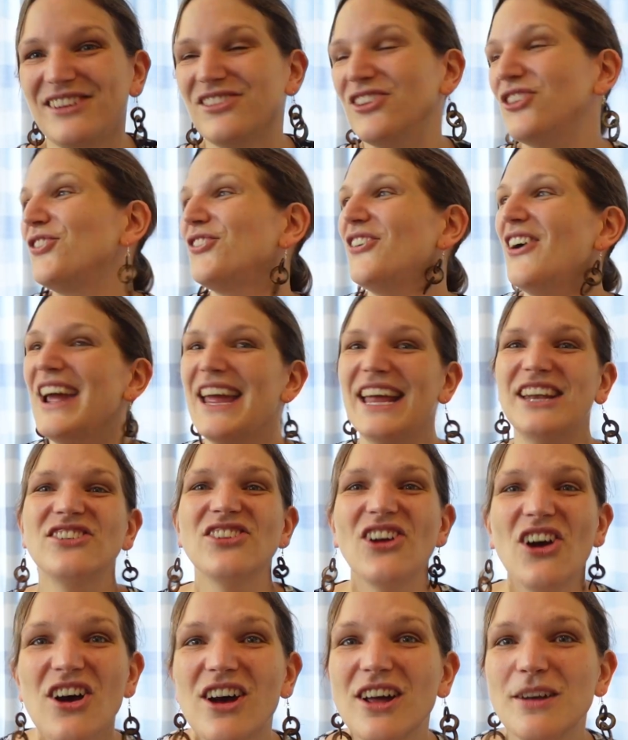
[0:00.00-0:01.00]
to try and
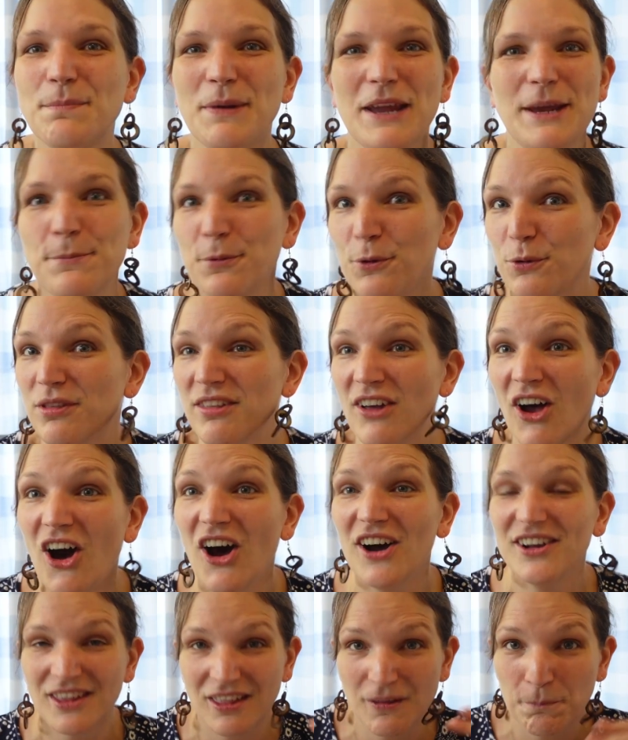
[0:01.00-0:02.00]
turn people's
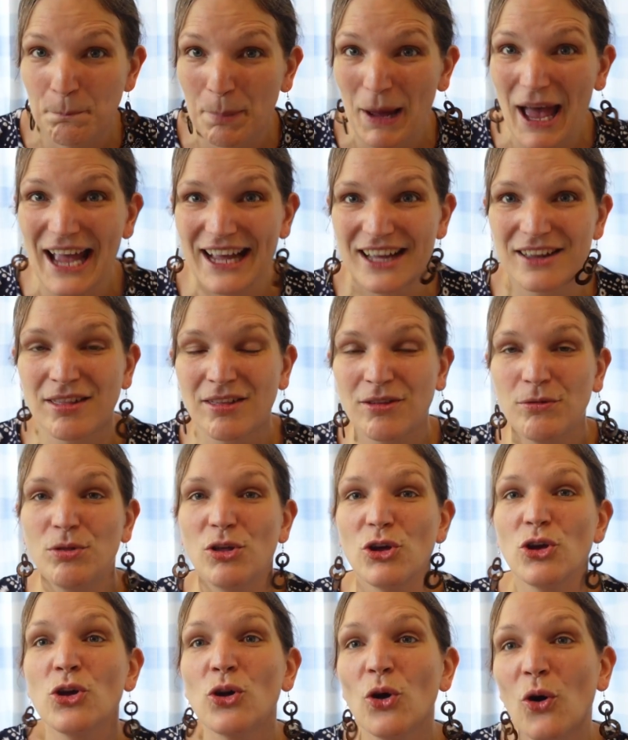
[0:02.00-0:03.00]
hearts back to
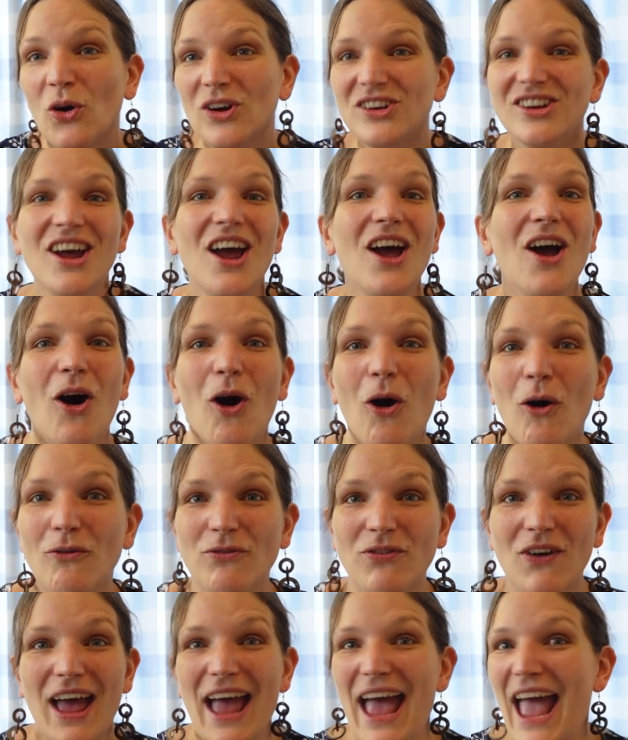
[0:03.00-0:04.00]
the God
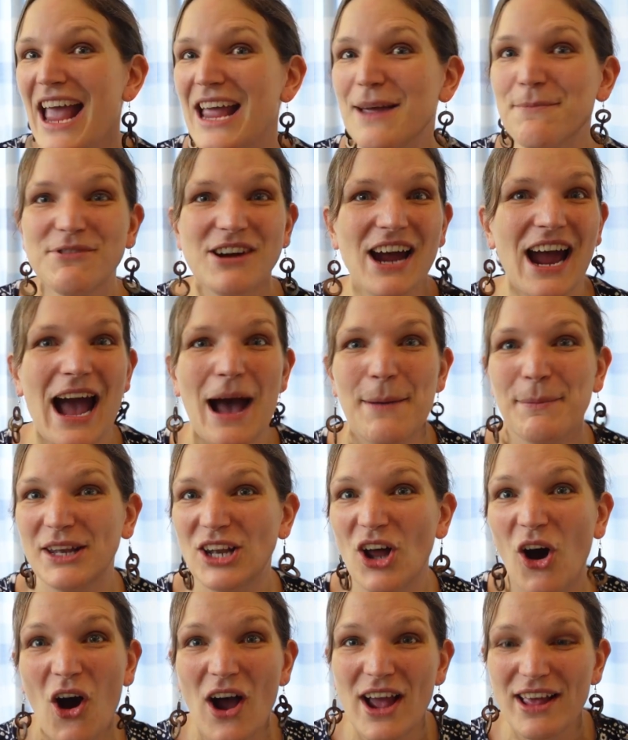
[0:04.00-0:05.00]
of Abraham
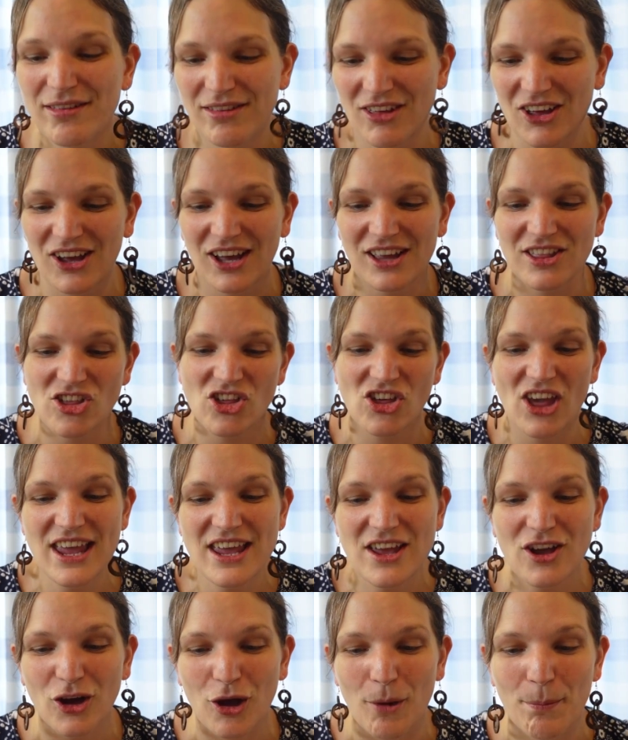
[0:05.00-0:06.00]
and Isaac and
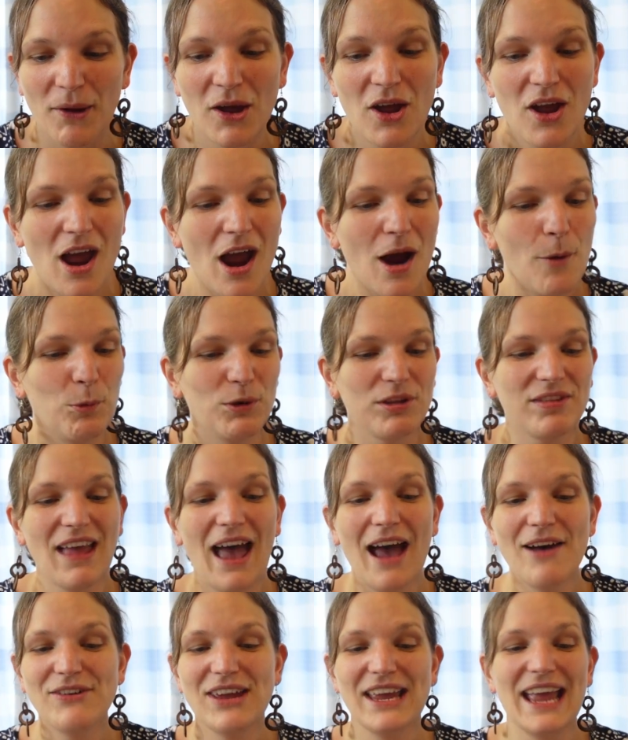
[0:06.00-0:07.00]
Jacob, was
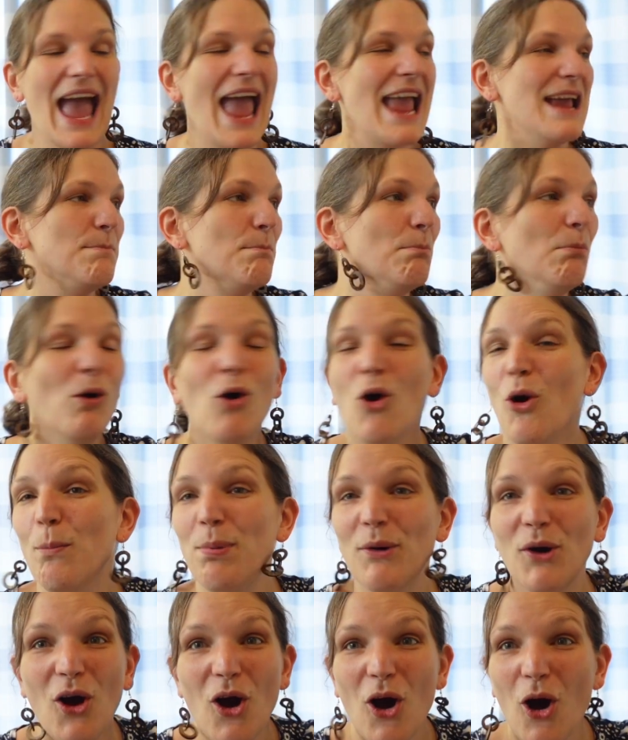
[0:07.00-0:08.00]
having a
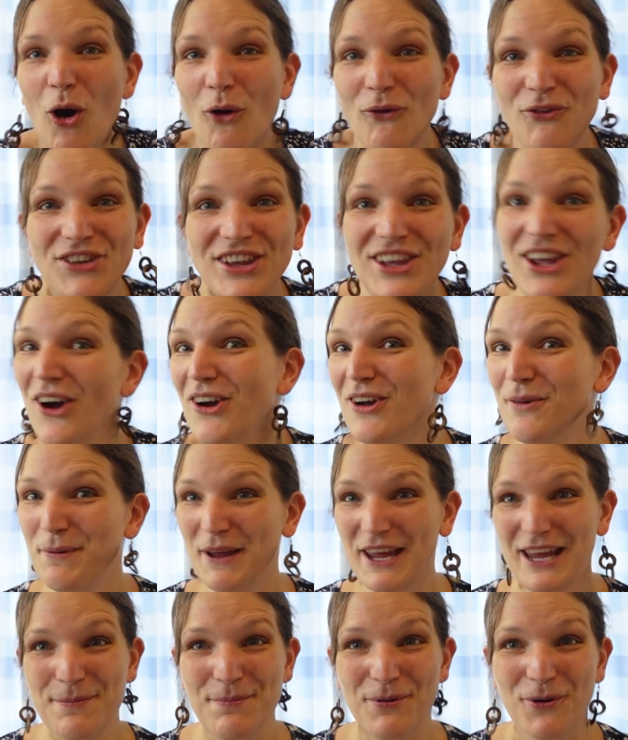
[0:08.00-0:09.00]
mob of young
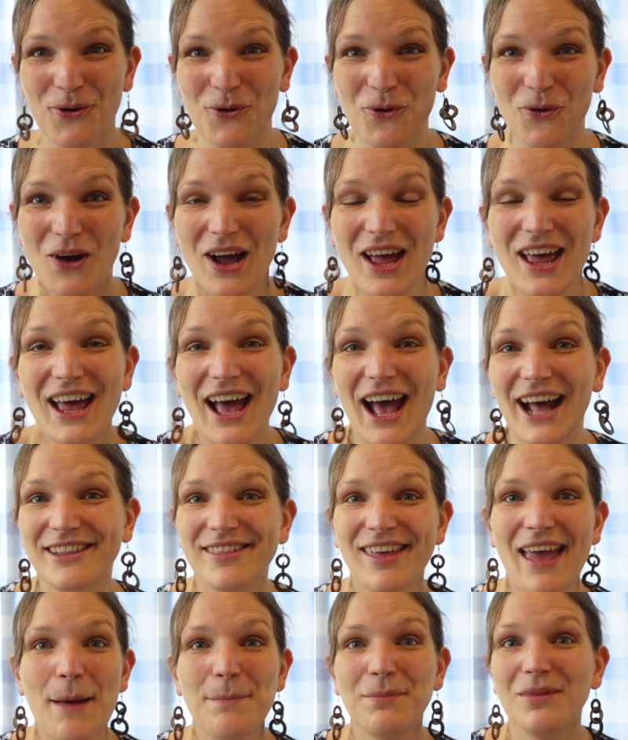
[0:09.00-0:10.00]
people
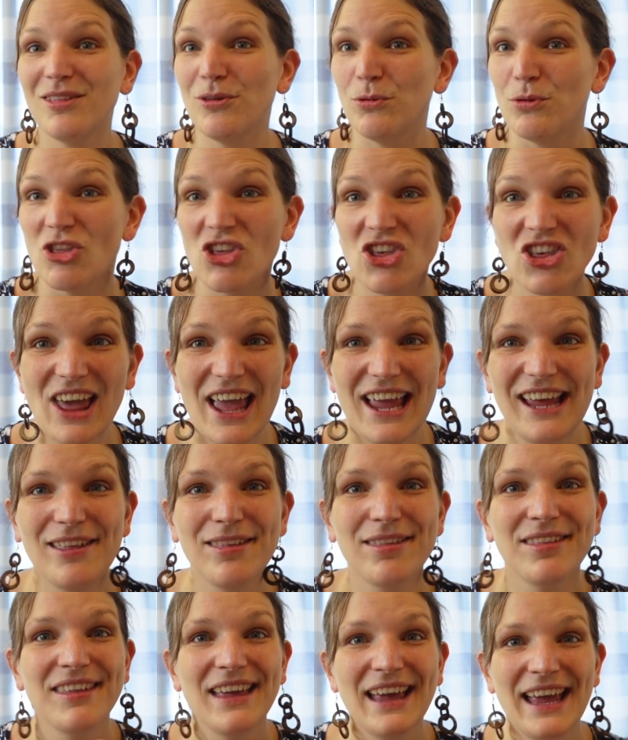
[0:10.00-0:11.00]
attempt to
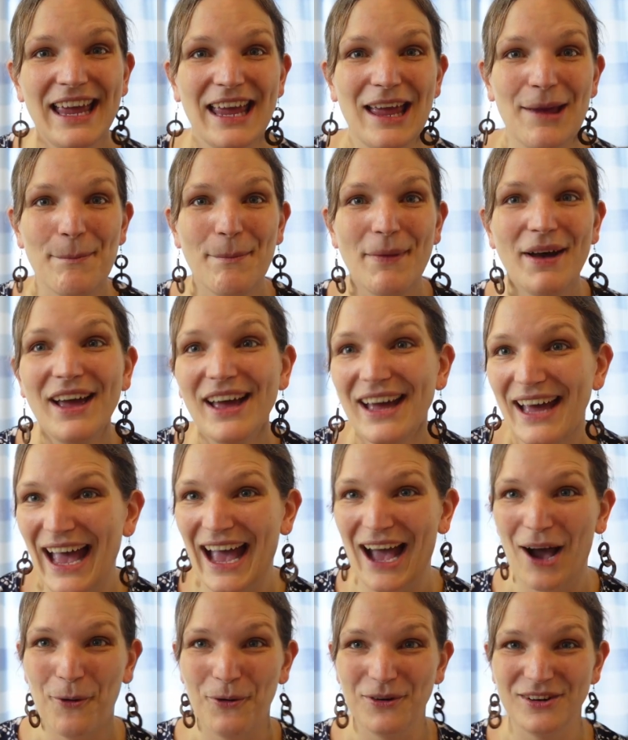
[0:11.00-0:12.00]
chase him
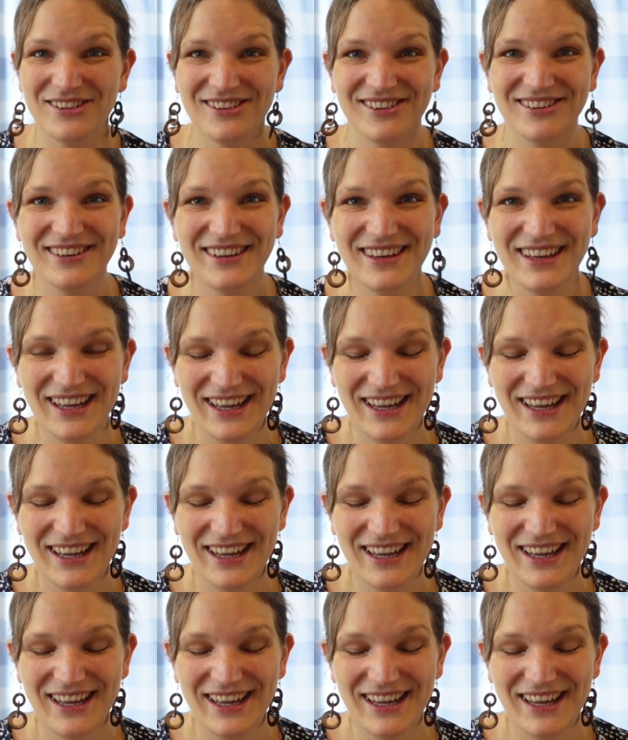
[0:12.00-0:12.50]
out.